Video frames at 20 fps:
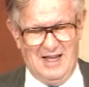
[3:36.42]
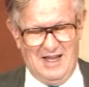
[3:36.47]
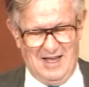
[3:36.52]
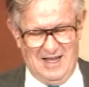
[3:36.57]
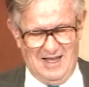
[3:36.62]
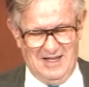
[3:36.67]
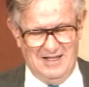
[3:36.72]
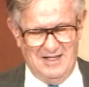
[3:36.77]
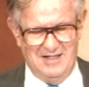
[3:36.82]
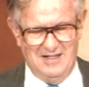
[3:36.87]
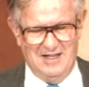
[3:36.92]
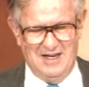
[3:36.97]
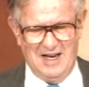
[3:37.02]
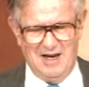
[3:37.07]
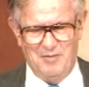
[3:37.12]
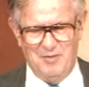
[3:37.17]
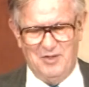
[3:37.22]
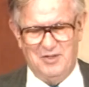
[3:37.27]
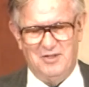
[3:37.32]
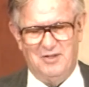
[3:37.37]
And in the
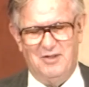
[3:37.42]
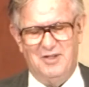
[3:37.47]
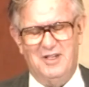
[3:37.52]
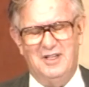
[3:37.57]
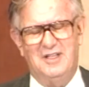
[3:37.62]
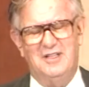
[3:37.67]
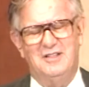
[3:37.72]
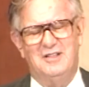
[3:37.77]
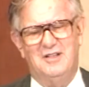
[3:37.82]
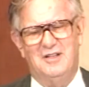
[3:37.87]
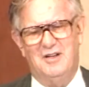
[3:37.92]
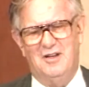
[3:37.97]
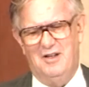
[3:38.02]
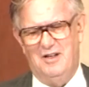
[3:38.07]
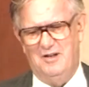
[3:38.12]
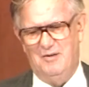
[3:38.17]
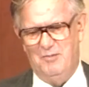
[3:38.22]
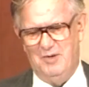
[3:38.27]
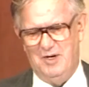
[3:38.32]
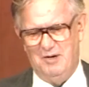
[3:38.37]
laboratory,
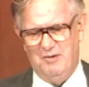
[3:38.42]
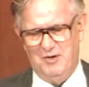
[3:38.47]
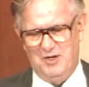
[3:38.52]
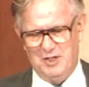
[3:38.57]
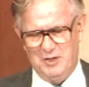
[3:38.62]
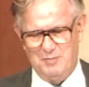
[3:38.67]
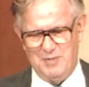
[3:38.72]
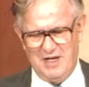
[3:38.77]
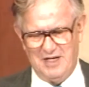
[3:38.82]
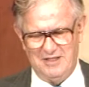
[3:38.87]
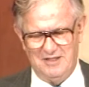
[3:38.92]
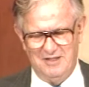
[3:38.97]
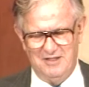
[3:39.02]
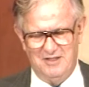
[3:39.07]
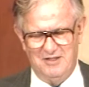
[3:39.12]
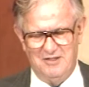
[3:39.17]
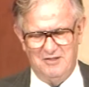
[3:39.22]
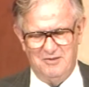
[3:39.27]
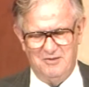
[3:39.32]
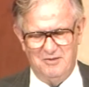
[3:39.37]
we were
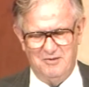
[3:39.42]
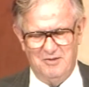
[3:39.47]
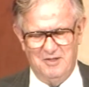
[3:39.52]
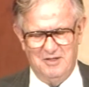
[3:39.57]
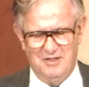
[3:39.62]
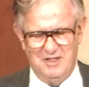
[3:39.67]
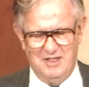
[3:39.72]
expected to